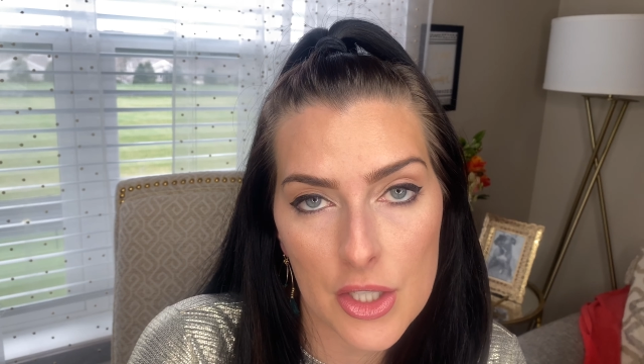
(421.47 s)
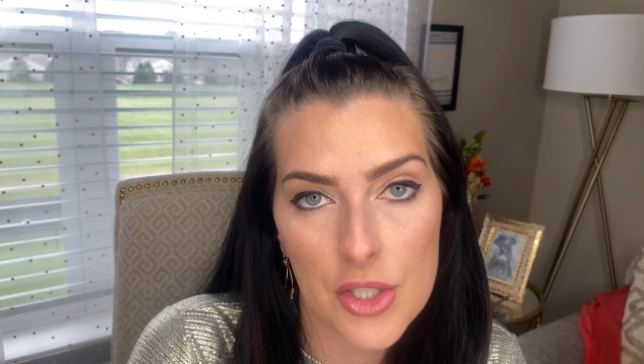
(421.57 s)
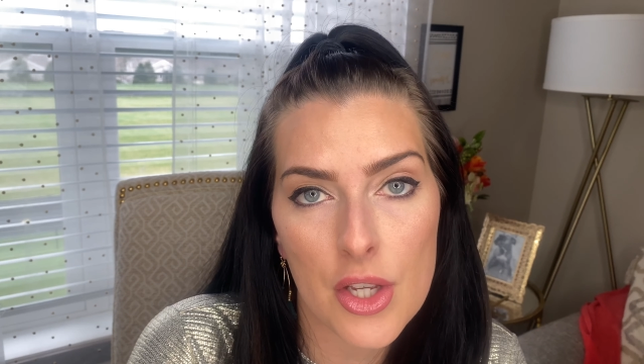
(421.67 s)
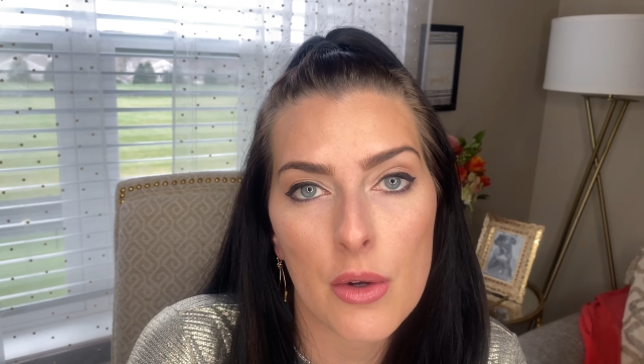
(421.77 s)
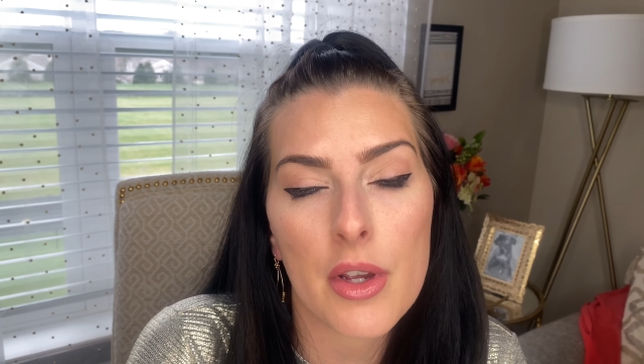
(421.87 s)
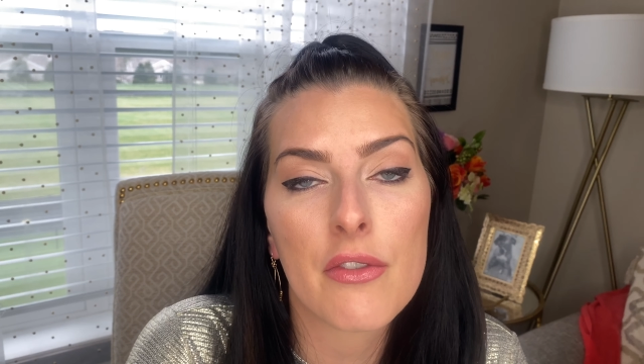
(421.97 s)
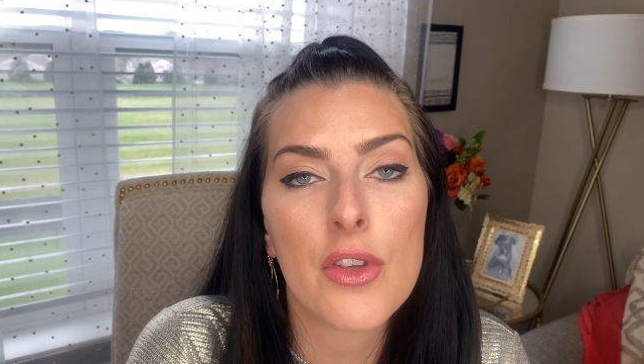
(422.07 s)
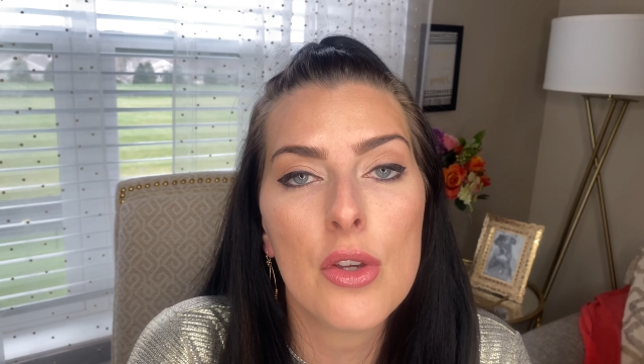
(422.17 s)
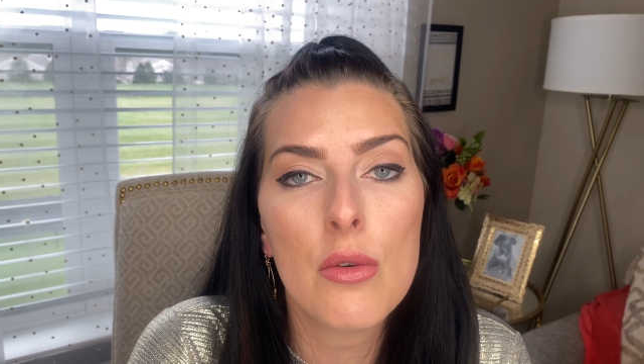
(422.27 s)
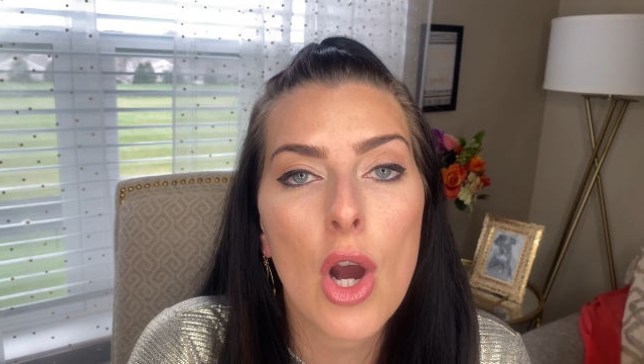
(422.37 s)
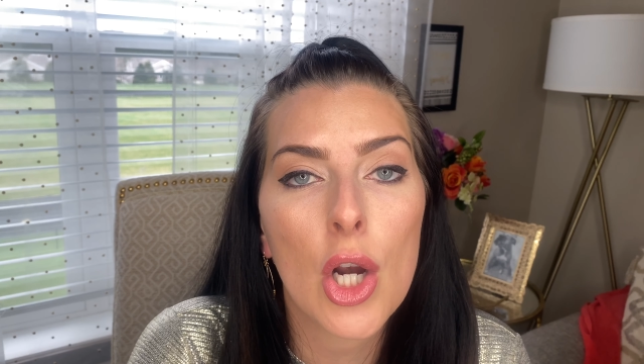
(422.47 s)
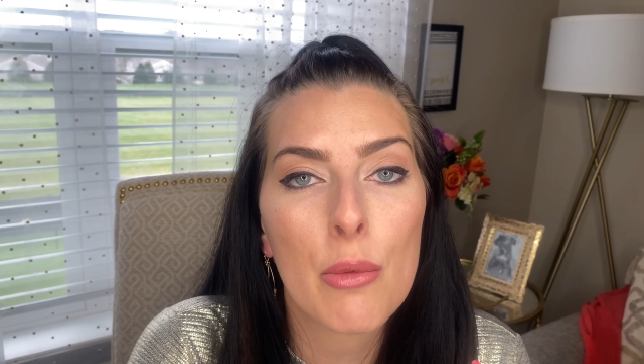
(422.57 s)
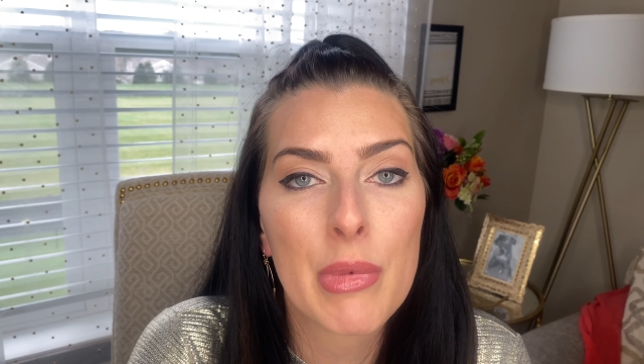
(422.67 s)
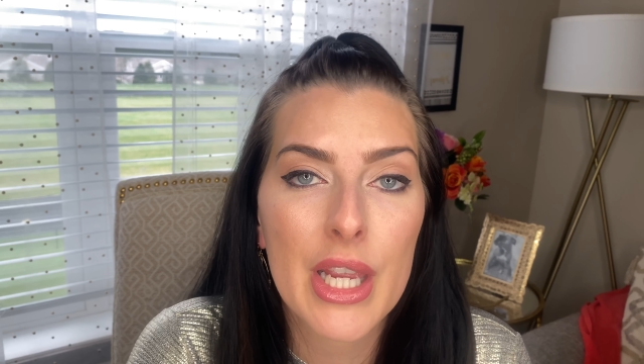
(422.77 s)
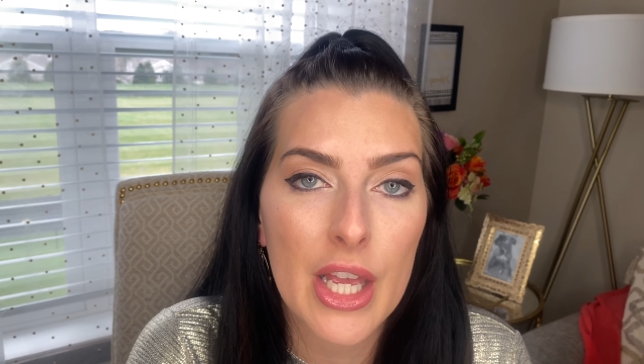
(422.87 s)
So if you are a
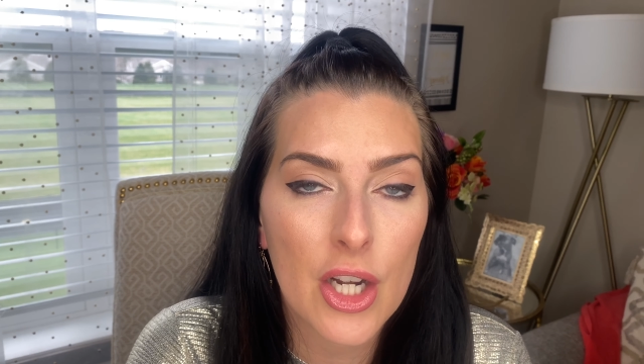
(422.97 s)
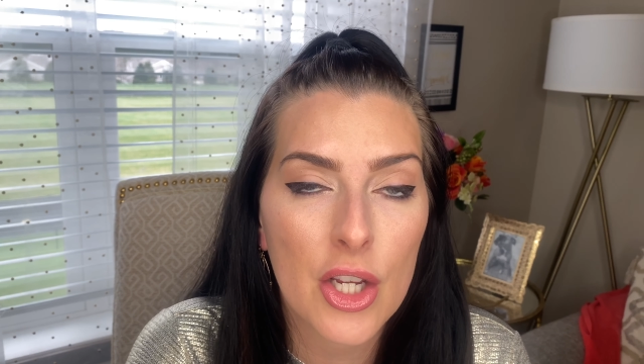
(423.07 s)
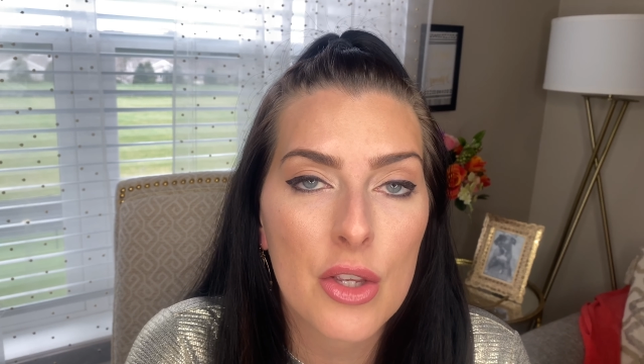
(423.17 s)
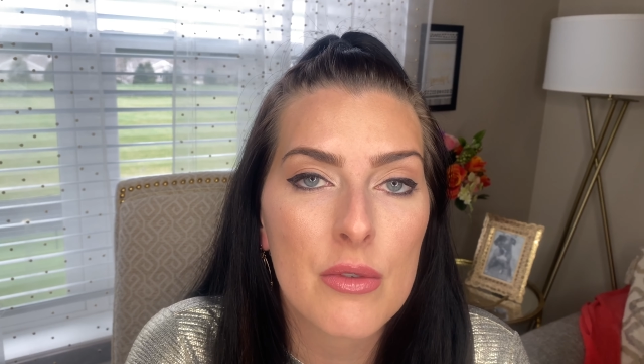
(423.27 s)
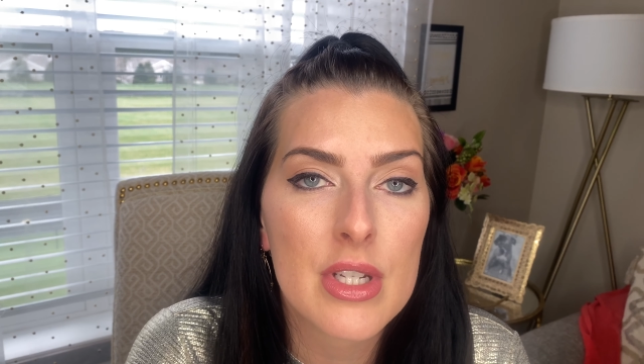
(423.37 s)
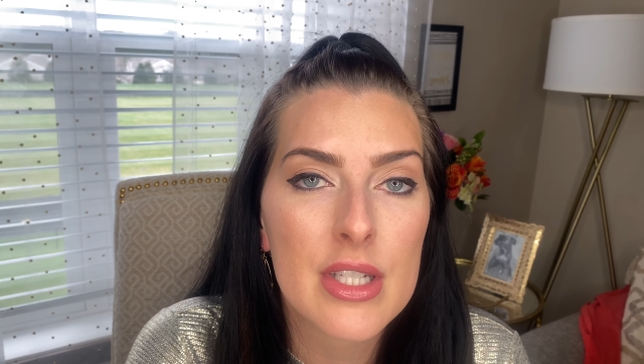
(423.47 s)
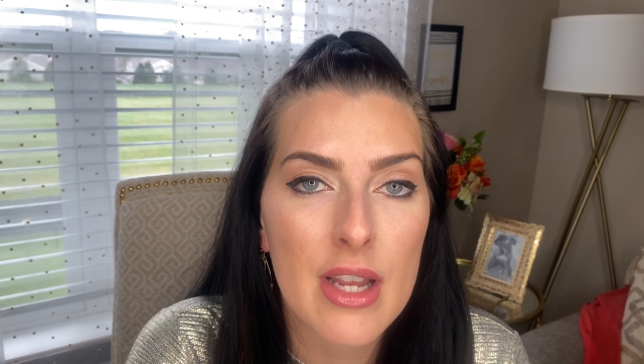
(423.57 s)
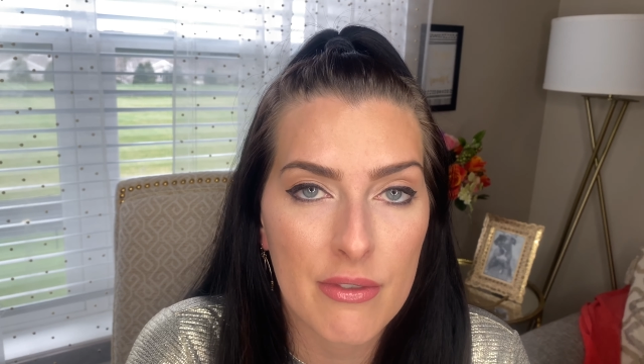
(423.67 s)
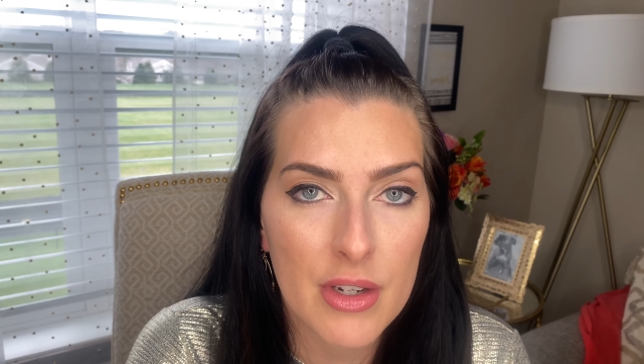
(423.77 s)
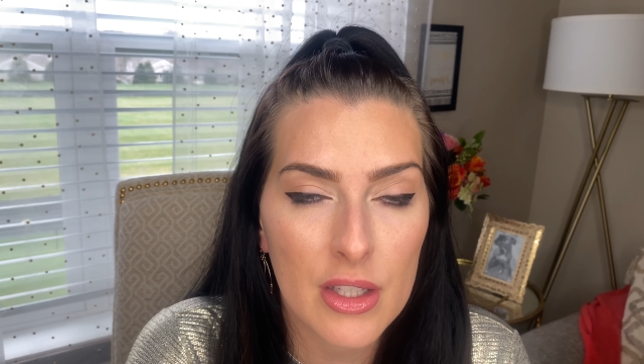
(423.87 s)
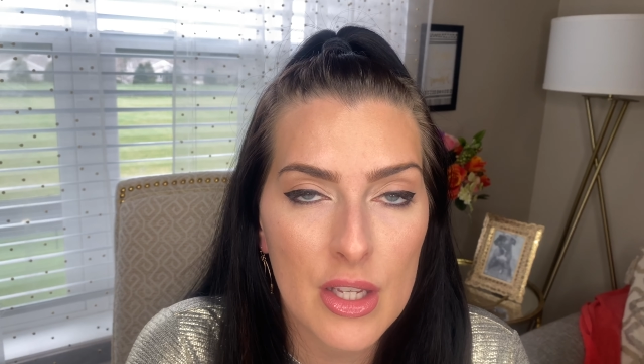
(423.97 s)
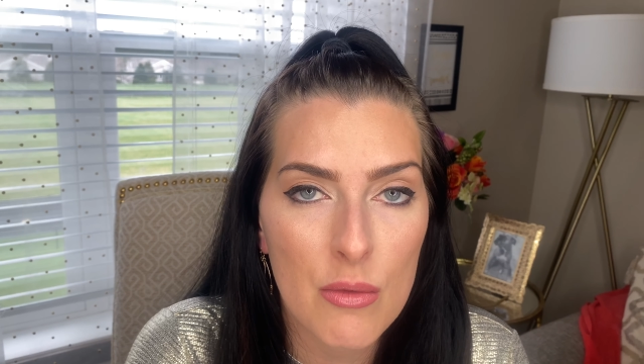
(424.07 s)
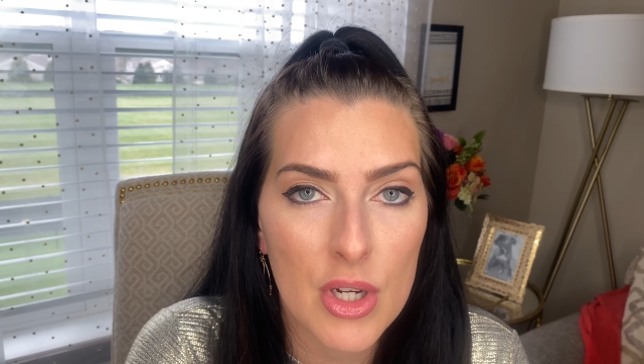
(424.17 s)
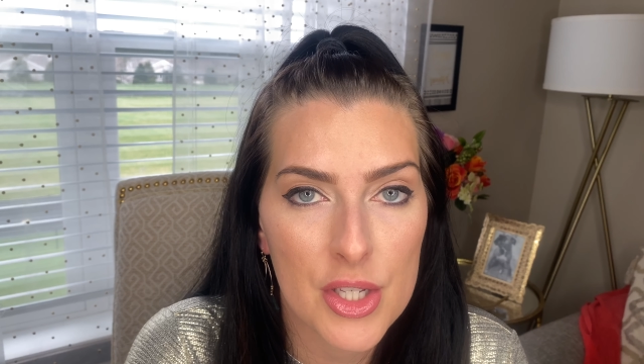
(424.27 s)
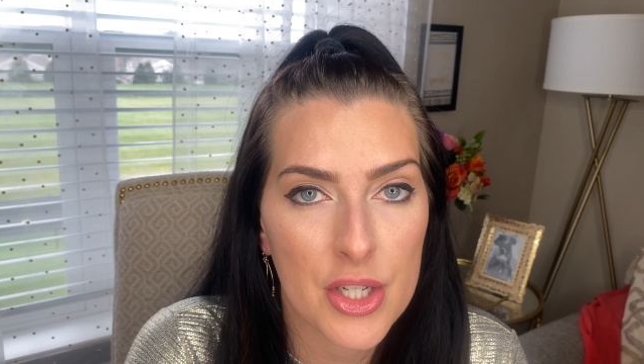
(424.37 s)
beginner, you definitely
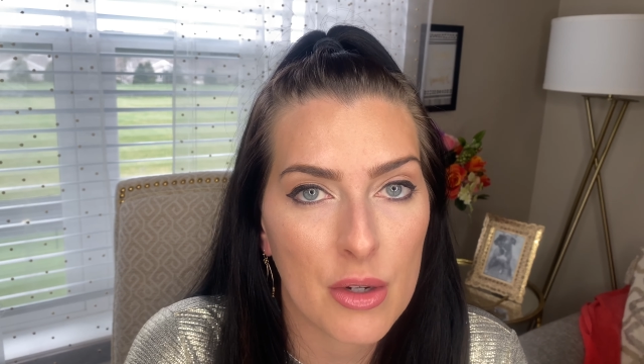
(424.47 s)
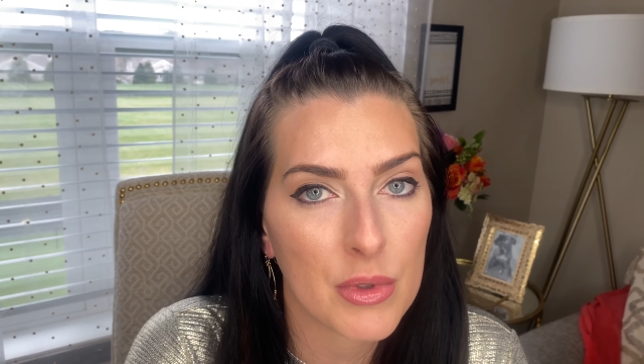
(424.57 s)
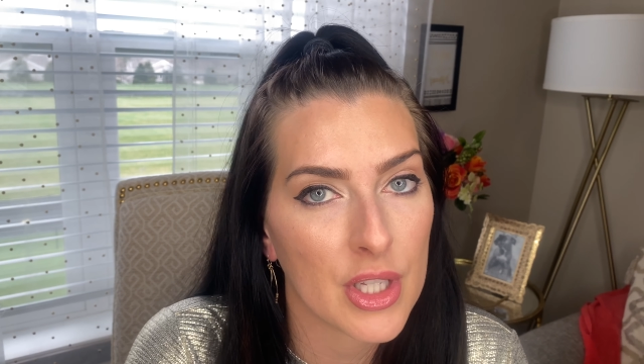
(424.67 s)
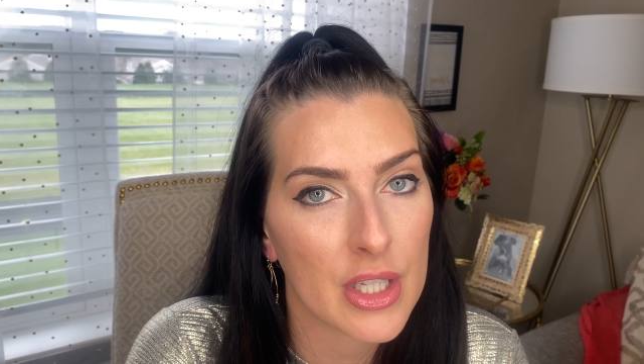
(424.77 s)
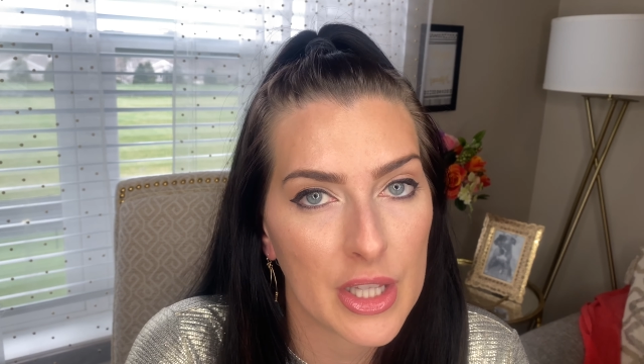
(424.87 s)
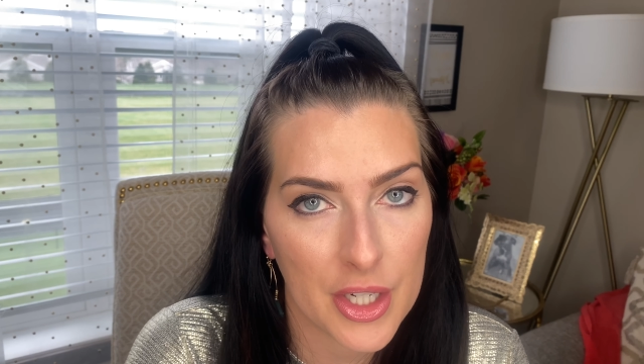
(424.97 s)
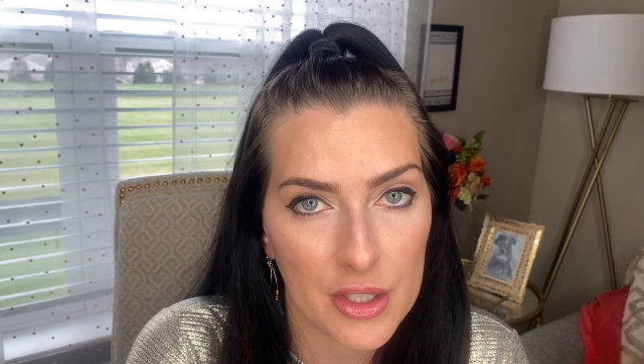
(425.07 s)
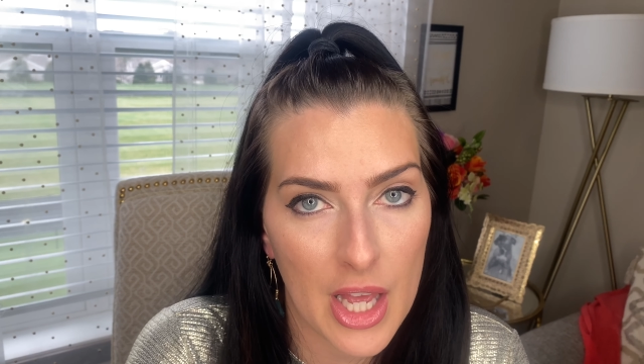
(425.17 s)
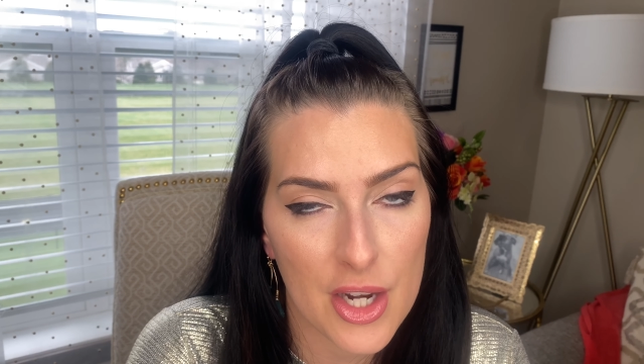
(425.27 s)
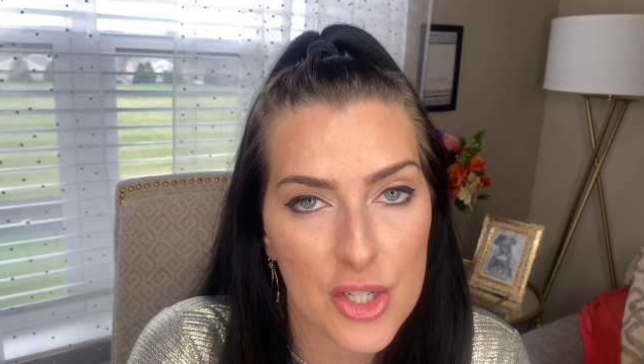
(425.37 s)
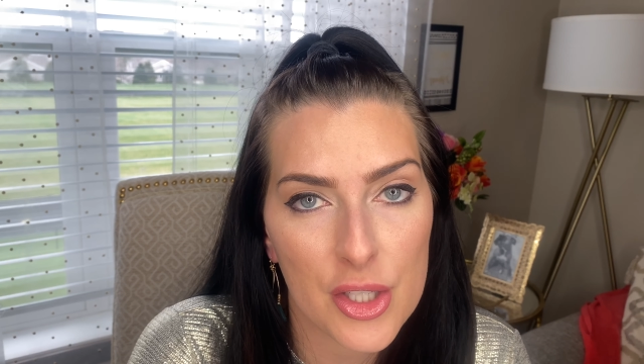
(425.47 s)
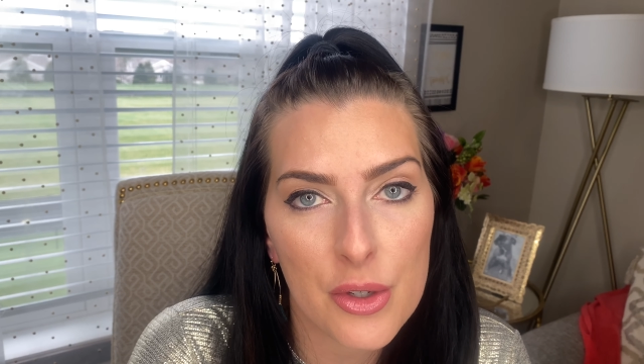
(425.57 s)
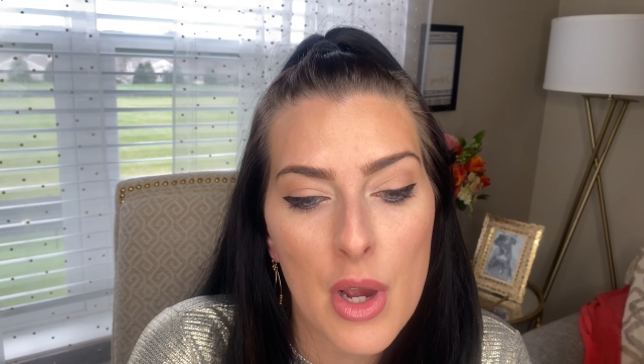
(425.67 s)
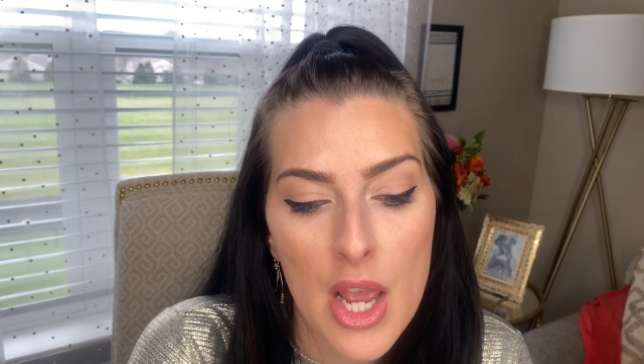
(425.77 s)
want to start with the clear lash glue.